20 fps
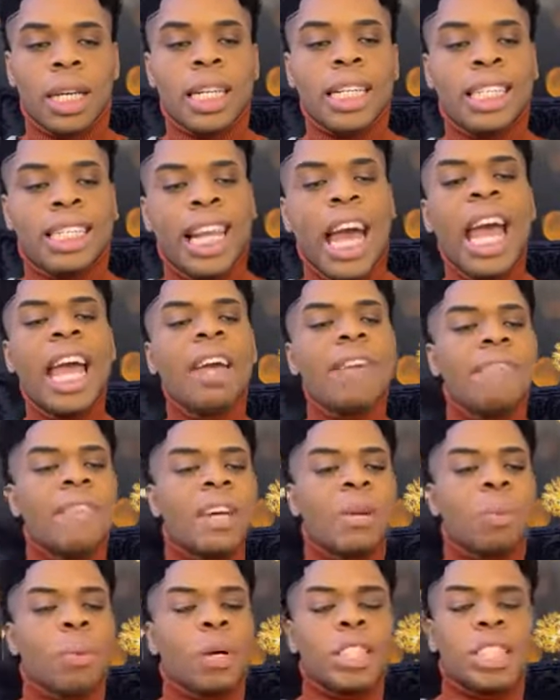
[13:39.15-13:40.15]

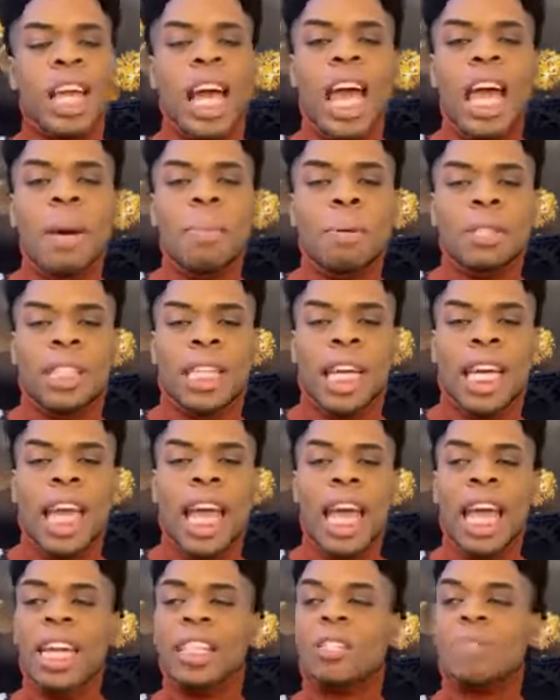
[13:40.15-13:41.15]
David was able to
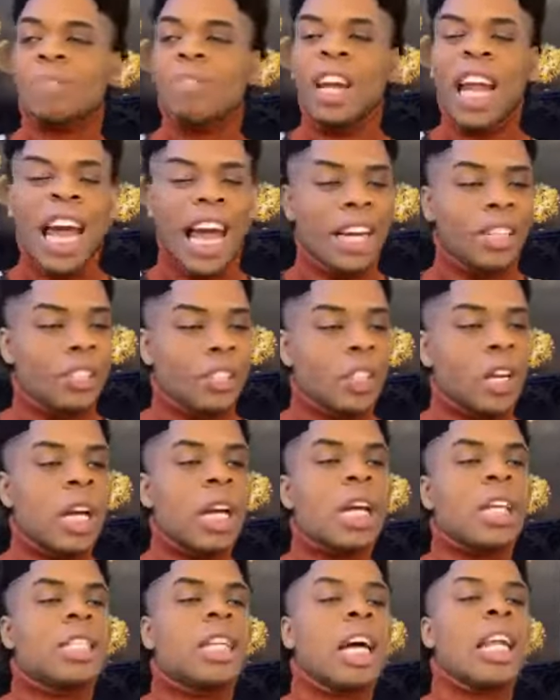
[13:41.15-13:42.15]
get his flesh
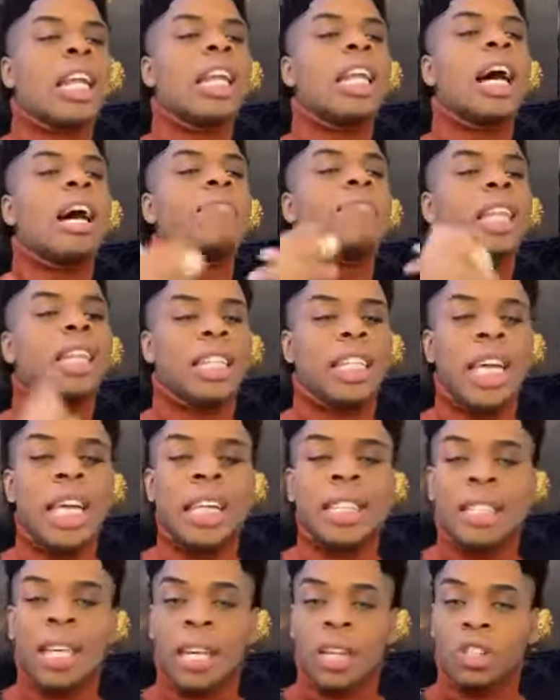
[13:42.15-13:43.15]
to love the
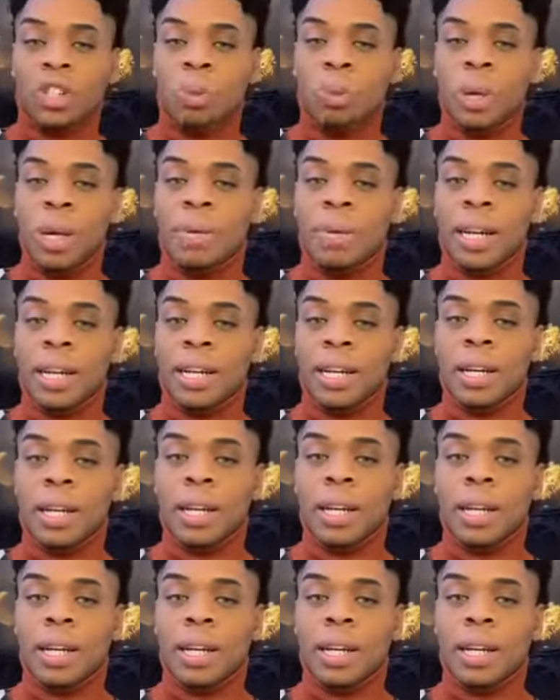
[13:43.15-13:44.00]
things of the spirit